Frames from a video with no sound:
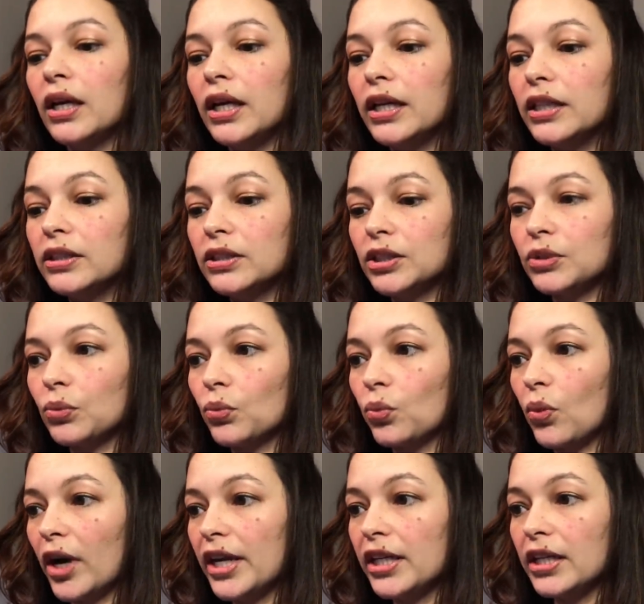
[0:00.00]
It's
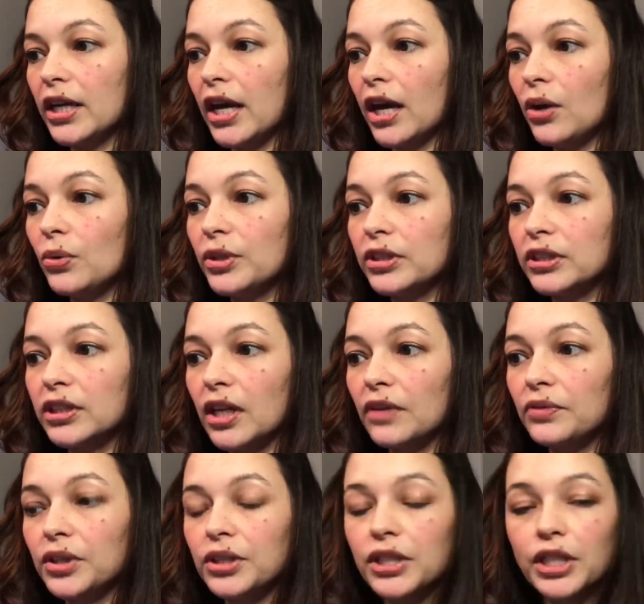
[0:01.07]
right now at
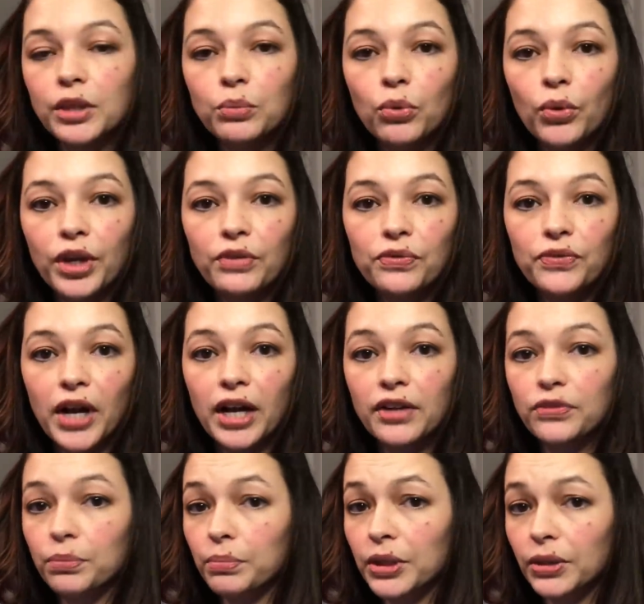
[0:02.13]
$17.5
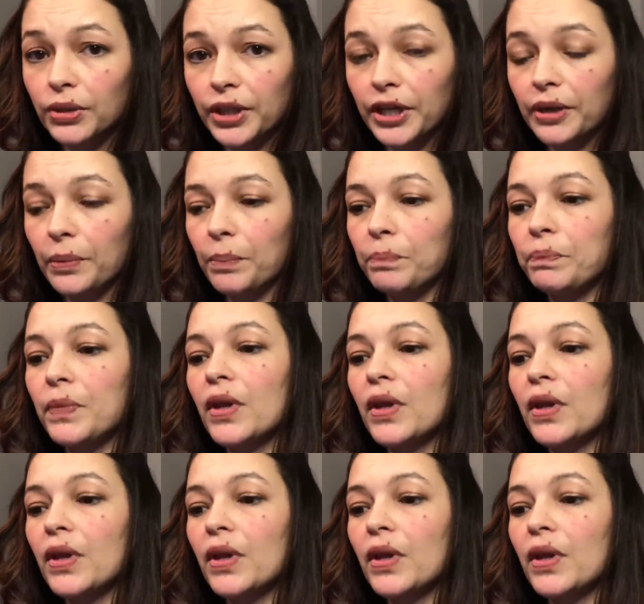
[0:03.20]
million.